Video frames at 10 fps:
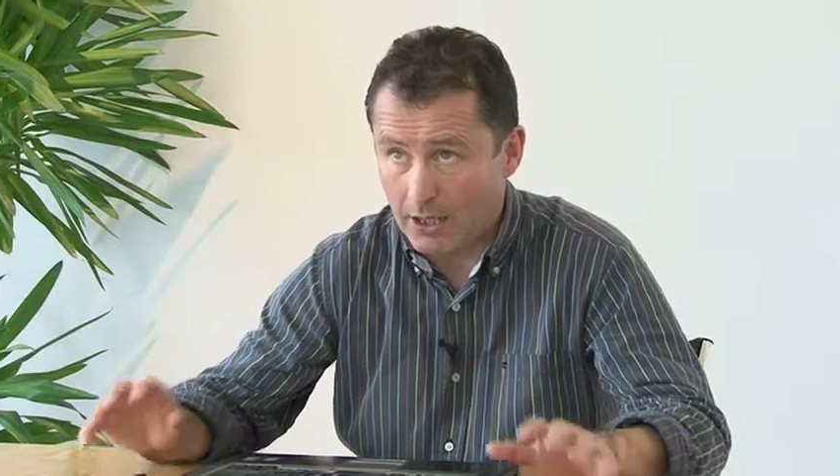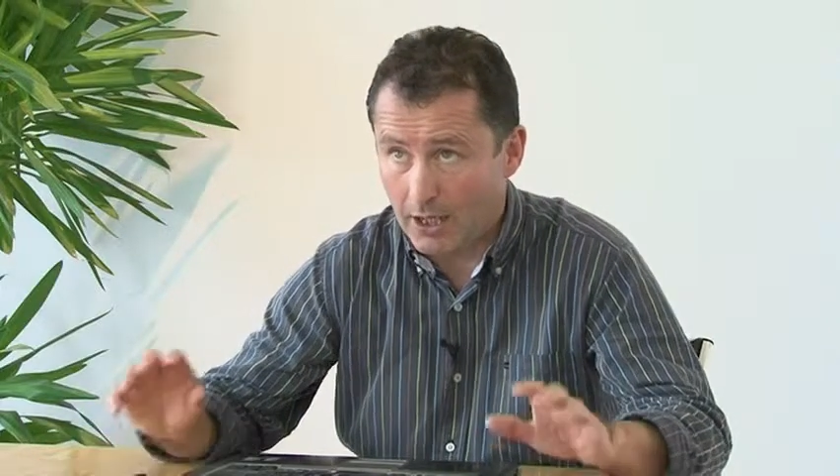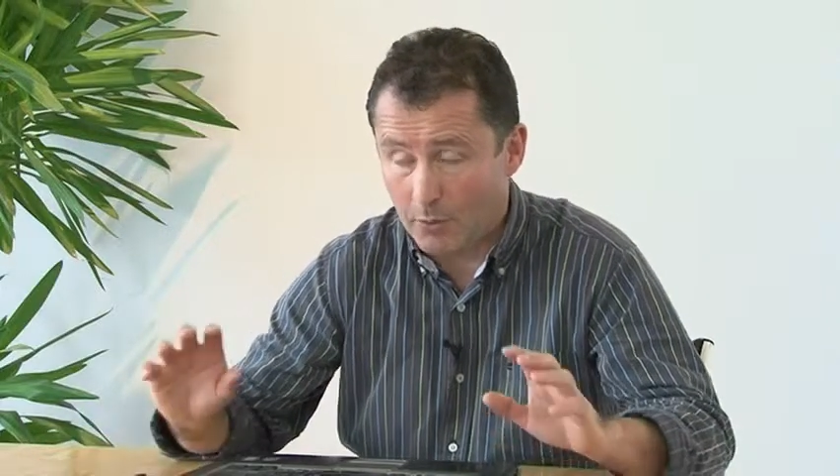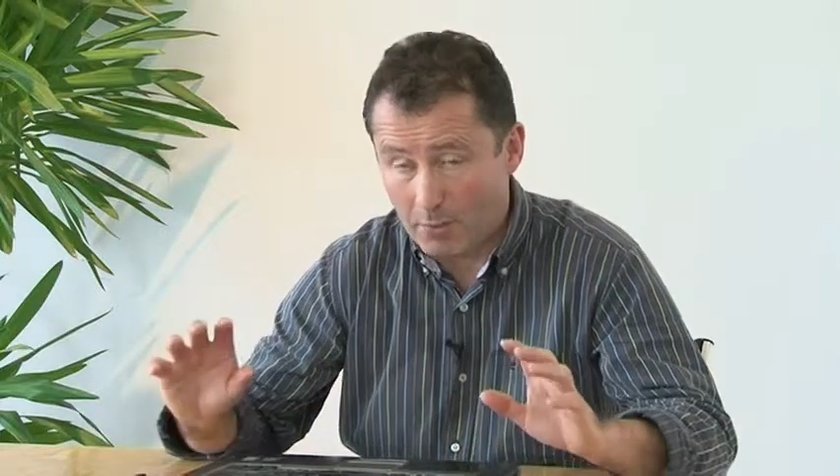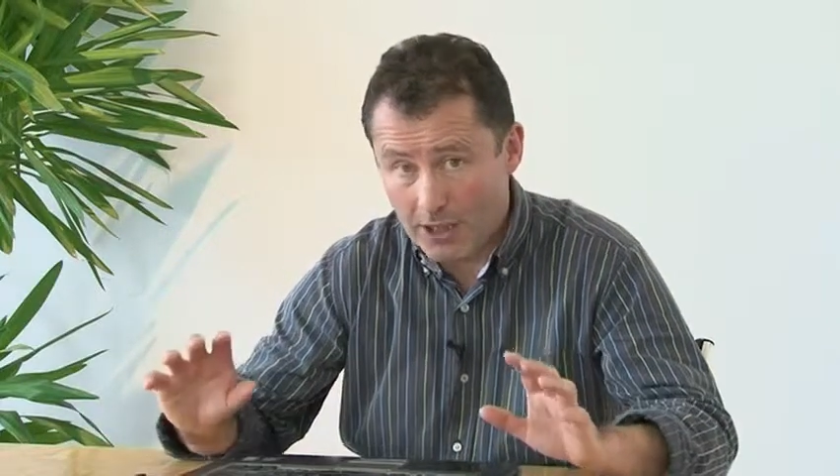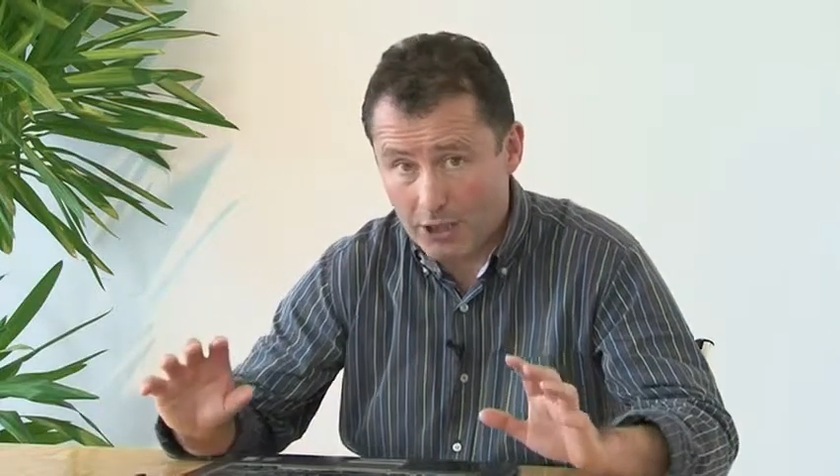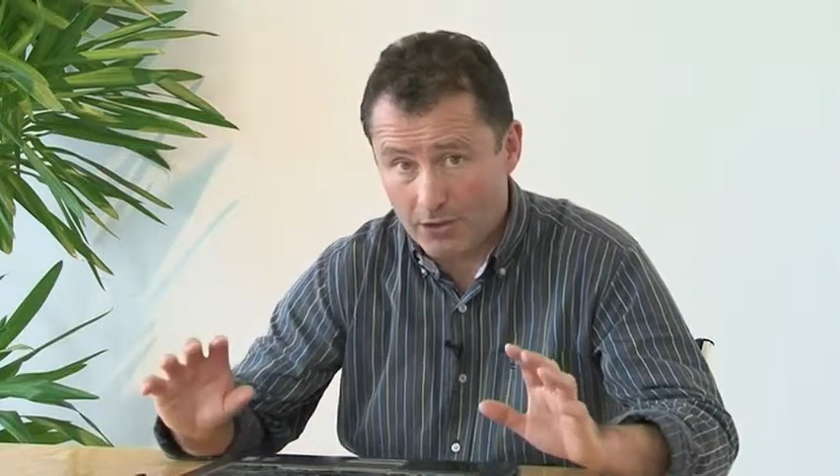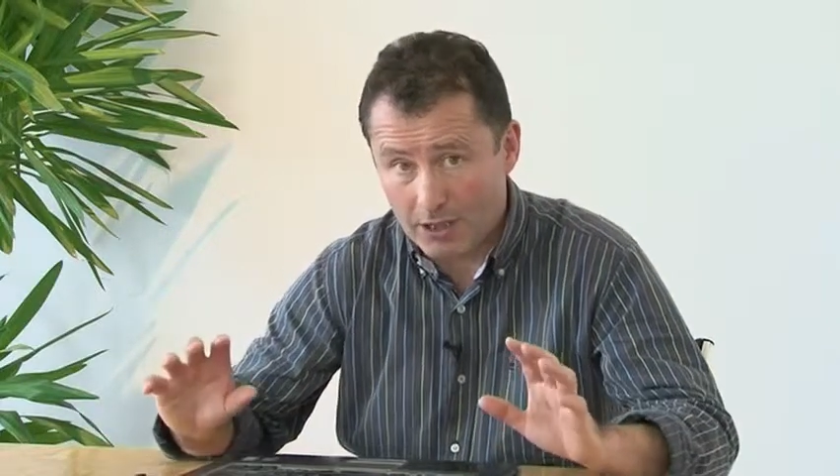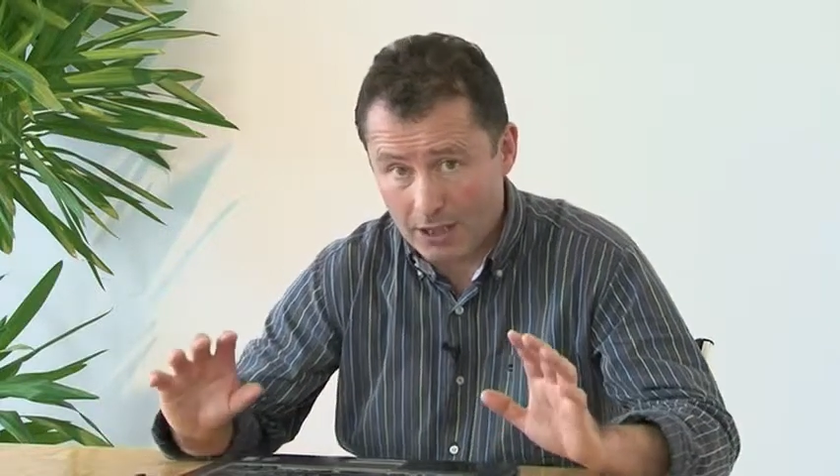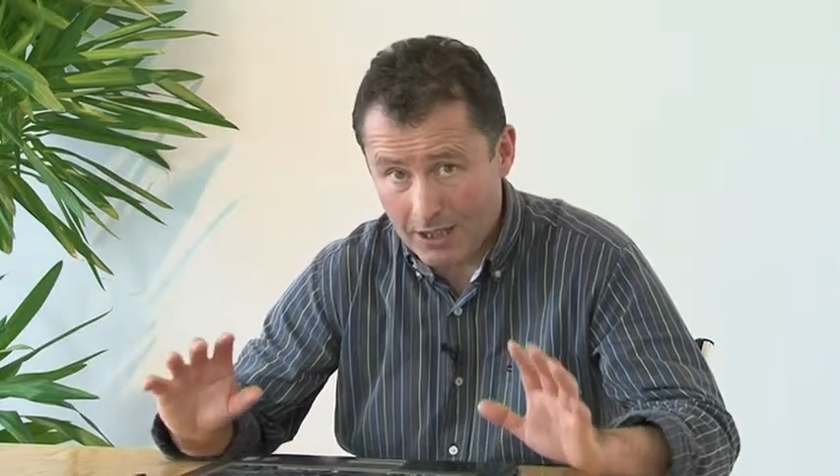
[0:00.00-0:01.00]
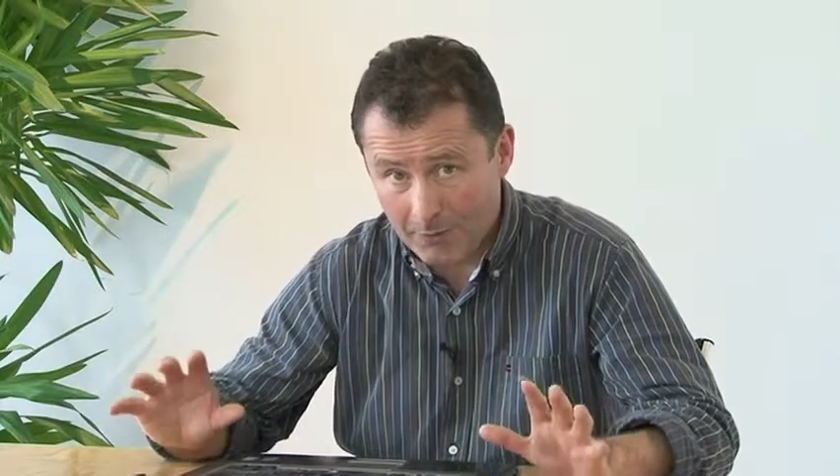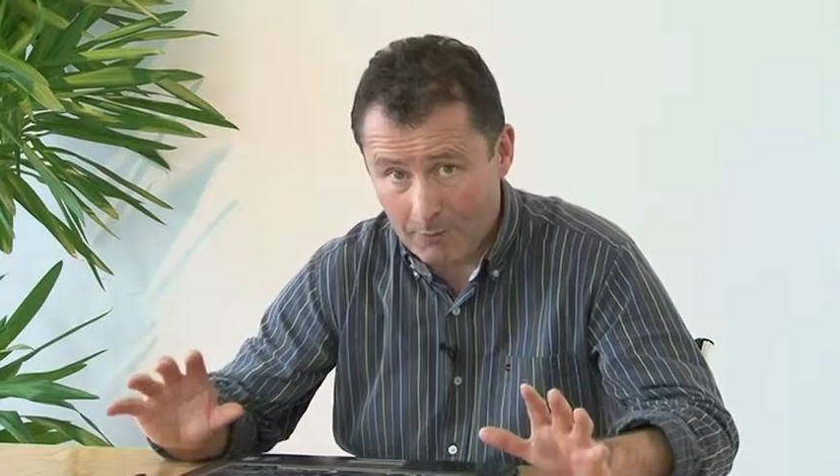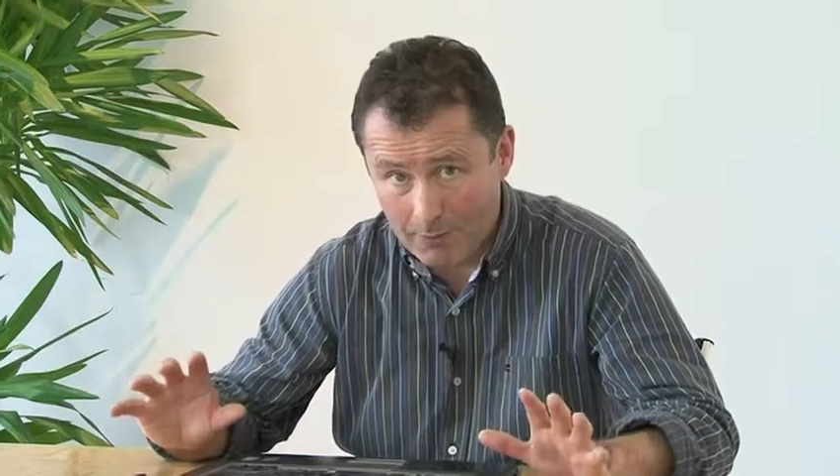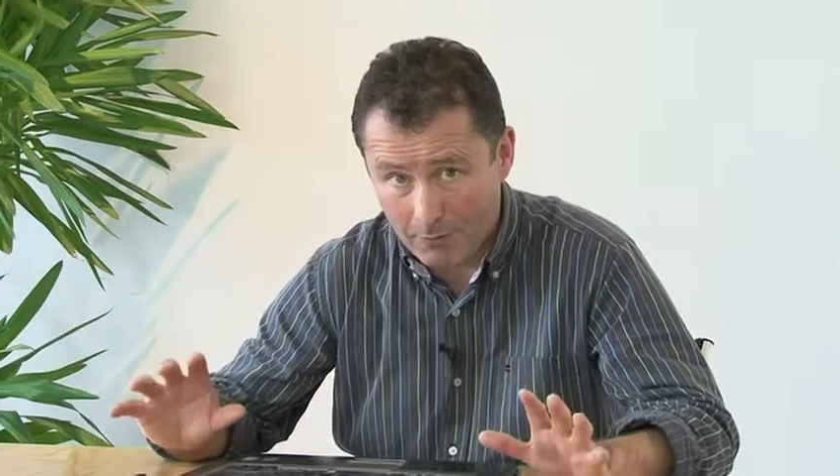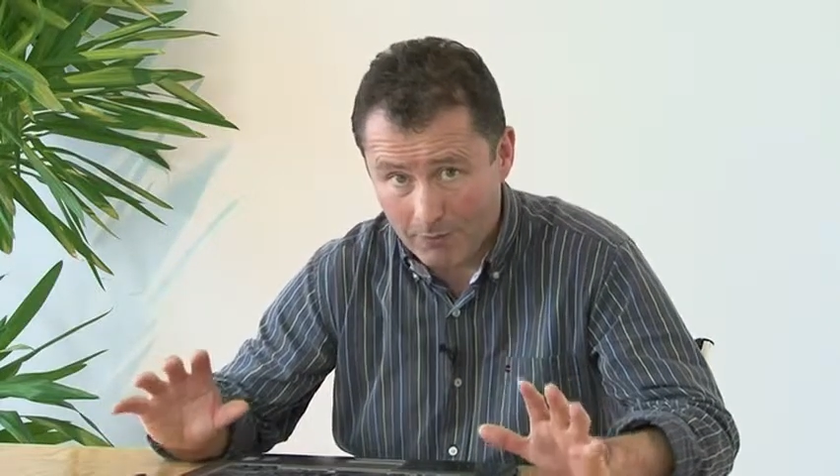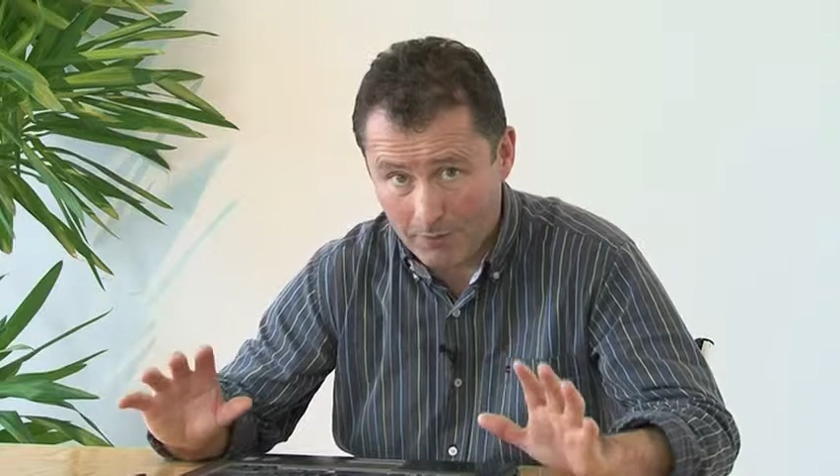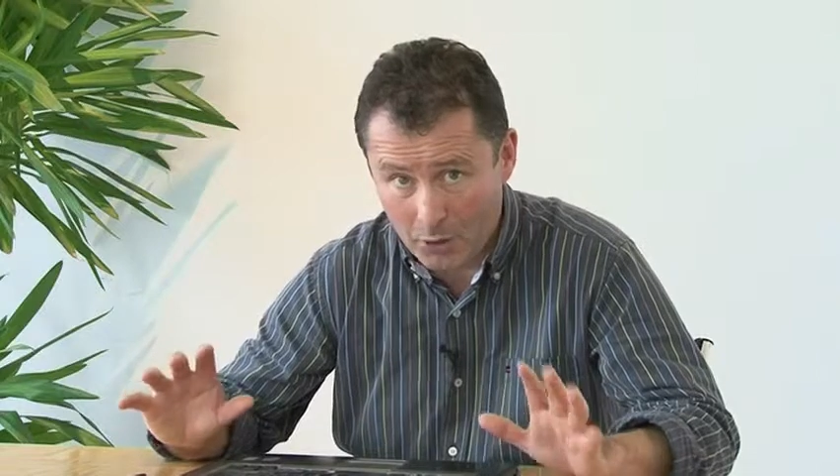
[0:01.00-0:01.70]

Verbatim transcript: I would imagine that a lot of people from